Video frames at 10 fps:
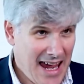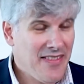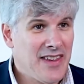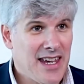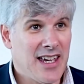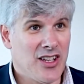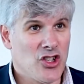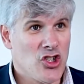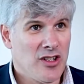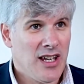at the
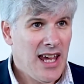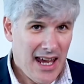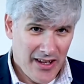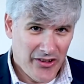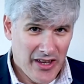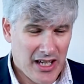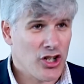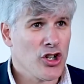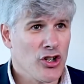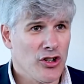edge as they
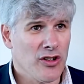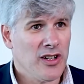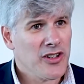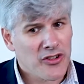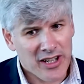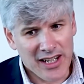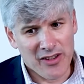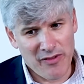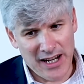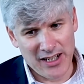occur to take
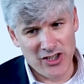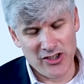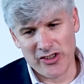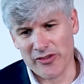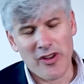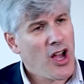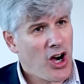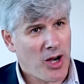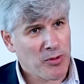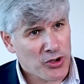advantages of
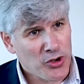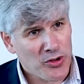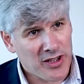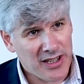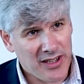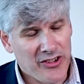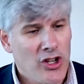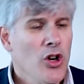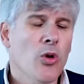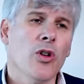opportunities
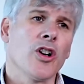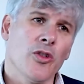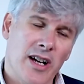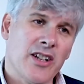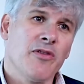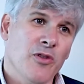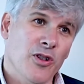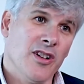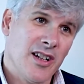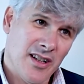or correct
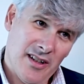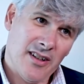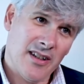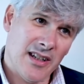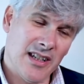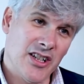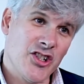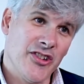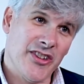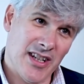for
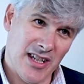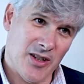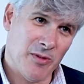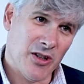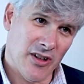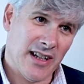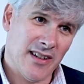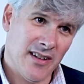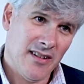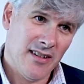conditions that need to be corrected.